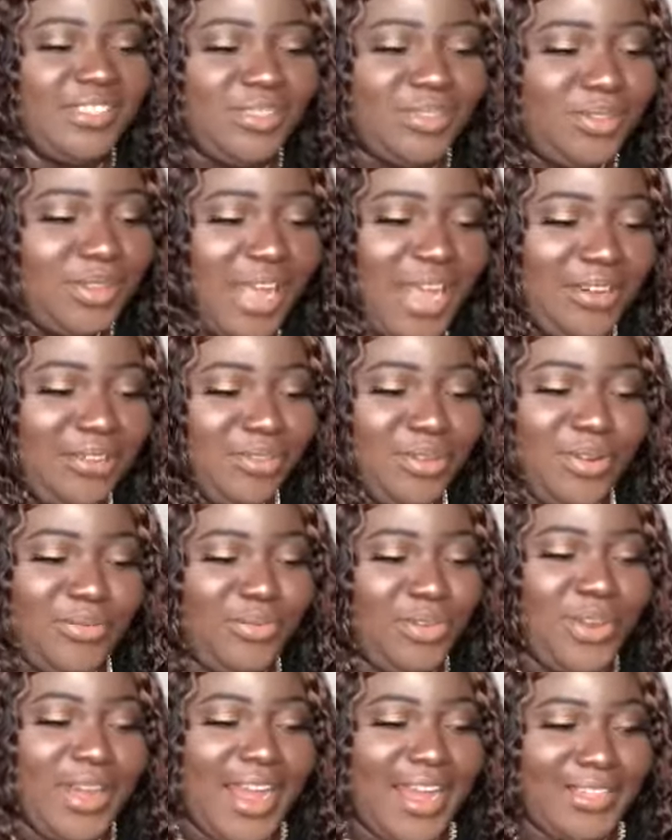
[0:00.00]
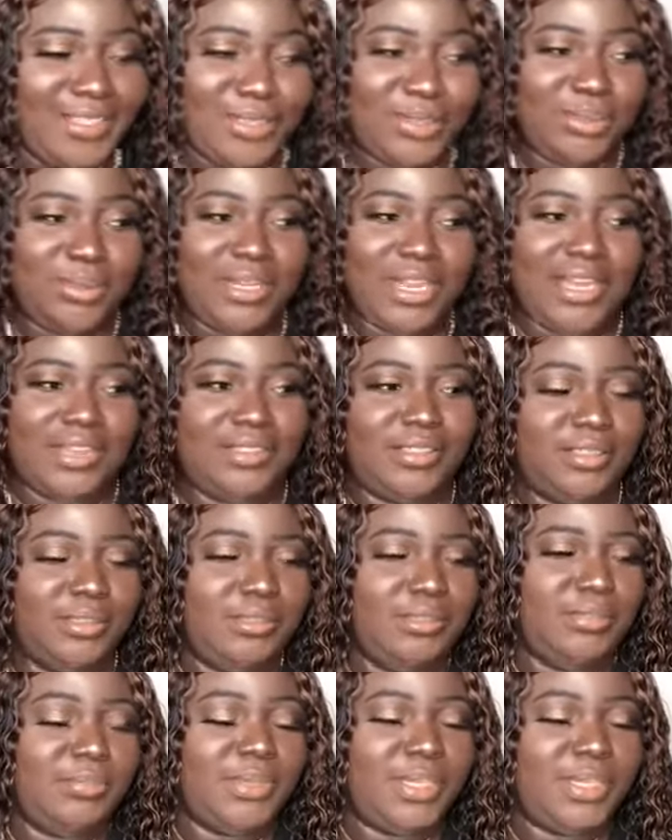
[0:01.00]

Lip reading: I don't know if you guys do that too,